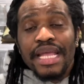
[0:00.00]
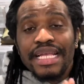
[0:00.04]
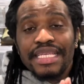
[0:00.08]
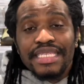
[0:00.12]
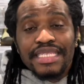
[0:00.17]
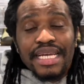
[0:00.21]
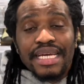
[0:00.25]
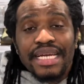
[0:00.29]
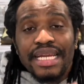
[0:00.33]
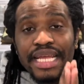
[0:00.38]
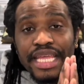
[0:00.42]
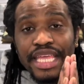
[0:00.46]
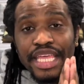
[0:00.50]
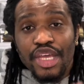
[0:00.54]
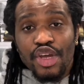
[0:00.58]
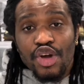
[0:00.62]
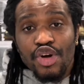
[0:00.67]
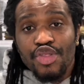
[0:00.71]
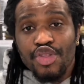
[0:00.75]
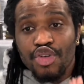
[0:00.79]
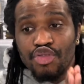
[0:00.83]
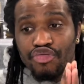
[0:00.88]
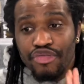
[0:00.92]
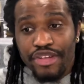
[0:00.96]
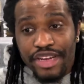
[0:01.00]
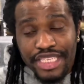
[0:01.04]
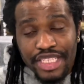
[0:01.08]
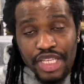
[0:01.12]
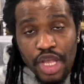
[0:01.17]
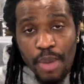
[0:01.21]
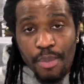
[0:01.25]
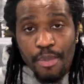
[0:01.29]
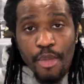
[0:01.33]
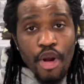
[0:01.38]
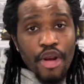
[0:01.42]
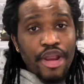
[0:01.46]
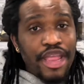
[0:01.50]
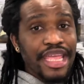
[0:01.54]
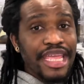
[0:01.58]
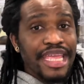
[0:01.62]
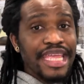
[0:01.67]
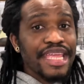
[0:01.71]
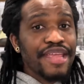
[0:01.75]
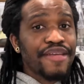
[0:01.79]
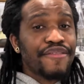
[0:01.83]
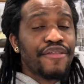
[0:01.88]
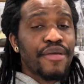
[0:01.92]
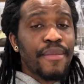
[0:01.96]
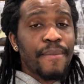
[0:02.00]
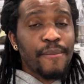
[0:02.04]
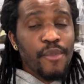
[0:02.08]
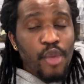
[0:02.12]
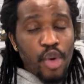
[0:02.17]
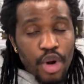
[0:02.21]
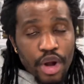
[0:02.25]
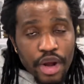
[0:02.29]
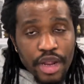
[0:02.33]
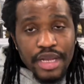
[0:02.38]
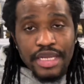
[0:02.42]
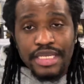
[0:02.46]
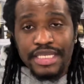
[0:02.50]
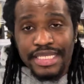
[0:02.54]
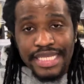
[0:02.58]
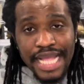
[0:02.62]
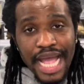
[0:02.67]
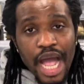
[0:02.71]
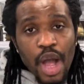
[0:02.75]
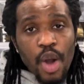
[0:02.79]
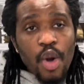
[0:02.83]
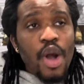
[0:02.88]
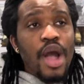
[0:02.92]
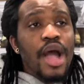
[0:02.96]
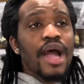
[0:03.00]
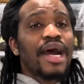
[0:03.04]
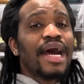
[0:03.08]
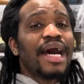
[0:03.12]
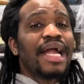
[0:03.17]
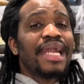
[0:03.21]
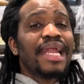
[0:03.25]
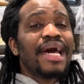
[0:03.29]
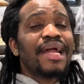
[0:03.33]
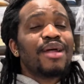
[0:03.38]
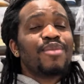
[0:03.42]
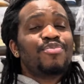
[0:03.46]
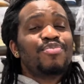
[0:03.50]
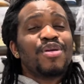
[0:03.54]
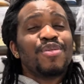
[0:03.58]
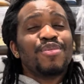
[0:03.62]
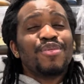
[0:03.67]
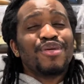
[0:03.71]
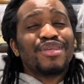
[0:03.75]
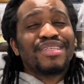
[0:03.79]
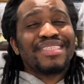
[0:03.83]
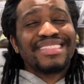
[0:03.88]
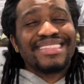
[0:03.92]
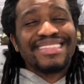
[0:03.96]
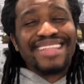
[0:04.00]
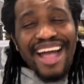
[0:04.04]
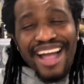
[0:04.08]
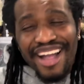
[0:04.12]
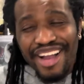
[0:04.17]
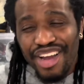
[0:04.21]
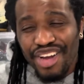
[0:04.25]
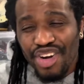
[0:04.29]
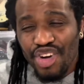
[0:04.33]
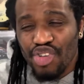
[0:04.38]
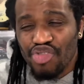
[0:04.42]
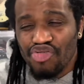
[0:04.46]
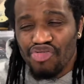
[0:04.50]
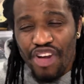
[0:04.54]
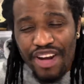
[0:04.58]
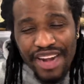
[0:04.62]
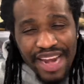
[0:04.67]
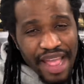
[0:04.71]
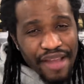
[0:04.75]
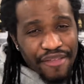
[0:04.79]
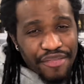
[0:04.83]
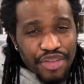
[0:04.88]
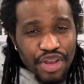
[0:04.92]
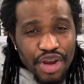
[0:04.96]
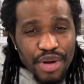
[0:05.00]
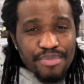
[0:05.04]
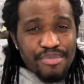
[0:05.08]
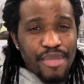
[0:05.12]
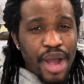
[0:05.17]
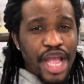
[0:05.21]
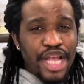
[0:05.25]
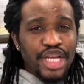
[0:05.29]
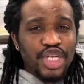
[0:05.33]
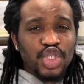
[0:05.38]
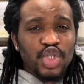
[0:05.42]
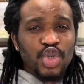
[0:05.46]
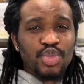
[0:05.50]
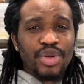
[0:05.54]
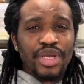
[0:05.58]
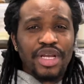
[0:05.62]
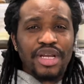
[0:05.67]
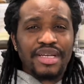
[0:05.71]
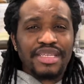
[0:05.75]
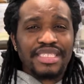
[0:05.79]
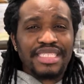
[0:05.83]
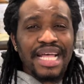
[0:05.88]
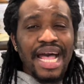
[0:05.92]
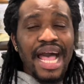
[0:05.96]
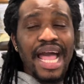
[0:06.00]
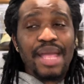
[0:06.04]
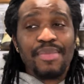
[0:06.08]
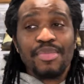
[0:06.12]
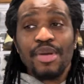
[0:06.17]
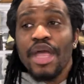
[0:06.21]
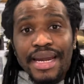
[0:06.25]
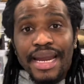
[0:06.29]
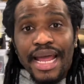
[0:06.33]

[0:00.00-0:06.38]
it's gonna kill the resale market even more, because now a lot of people is not gonna run after and buy a shoe because the hype.